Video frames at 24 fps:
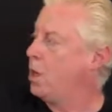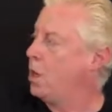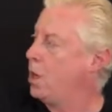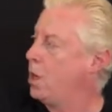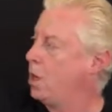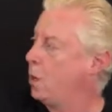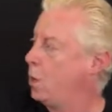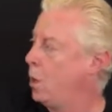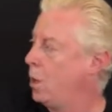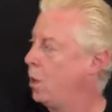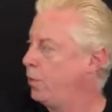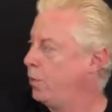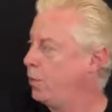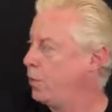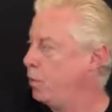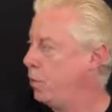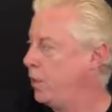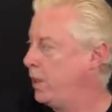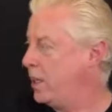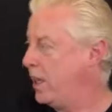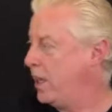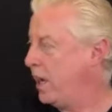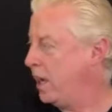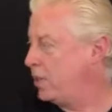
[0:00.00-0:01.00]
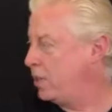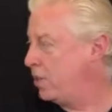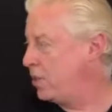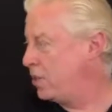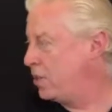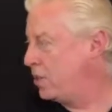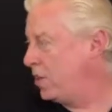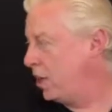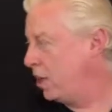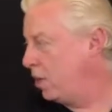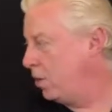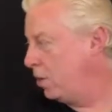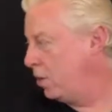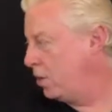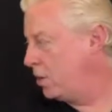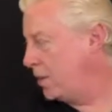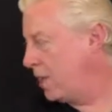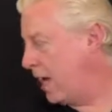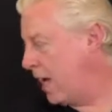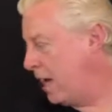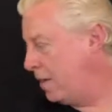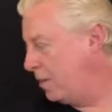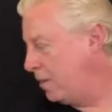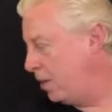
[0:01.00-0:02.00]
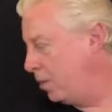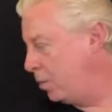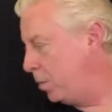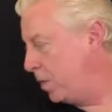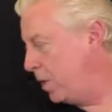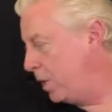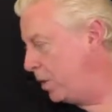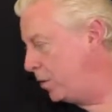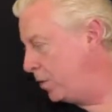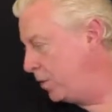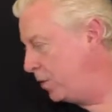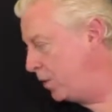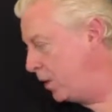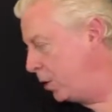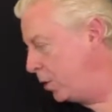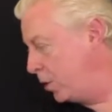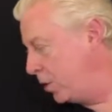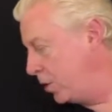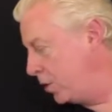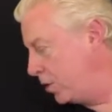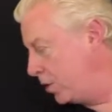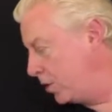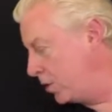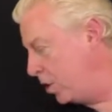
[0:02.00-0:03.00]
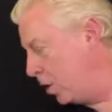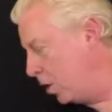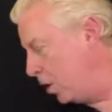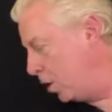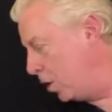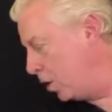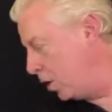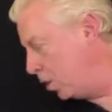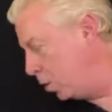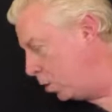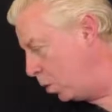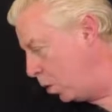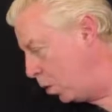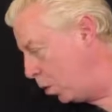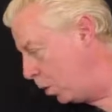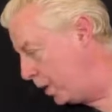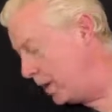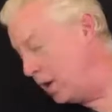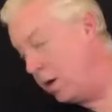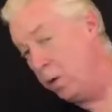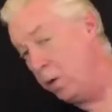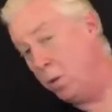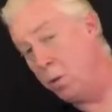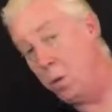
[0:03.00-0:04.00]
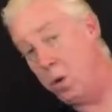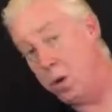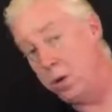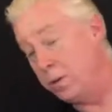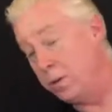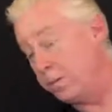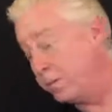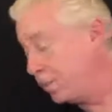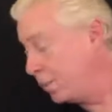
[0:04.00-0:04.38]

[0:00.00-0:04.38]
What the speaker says: Quite often we catch ourselves having been focused on what we don't want